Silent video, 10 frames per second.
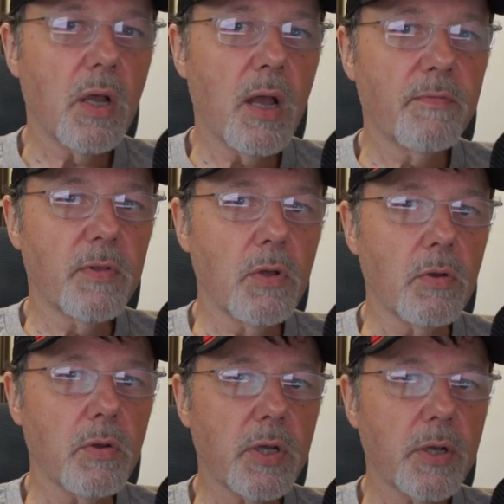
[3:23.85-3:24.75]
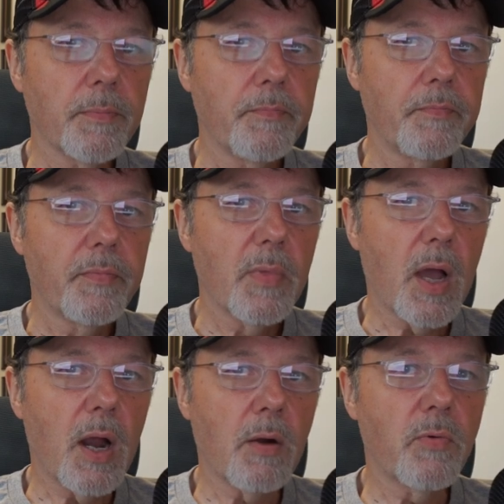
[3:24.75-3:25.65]
of Luke
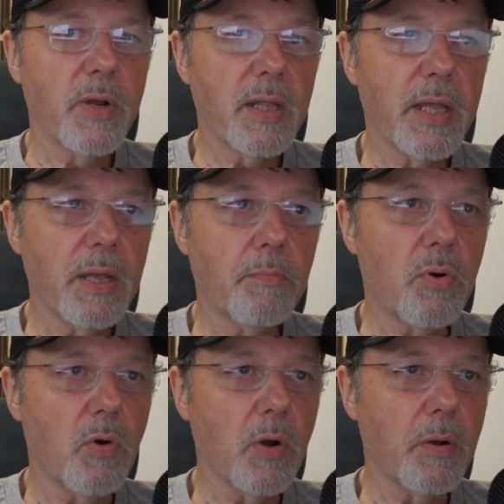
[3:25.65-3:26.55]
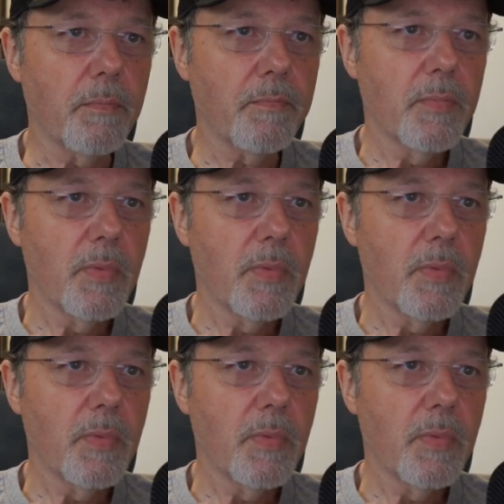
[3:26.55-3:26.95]
are really important.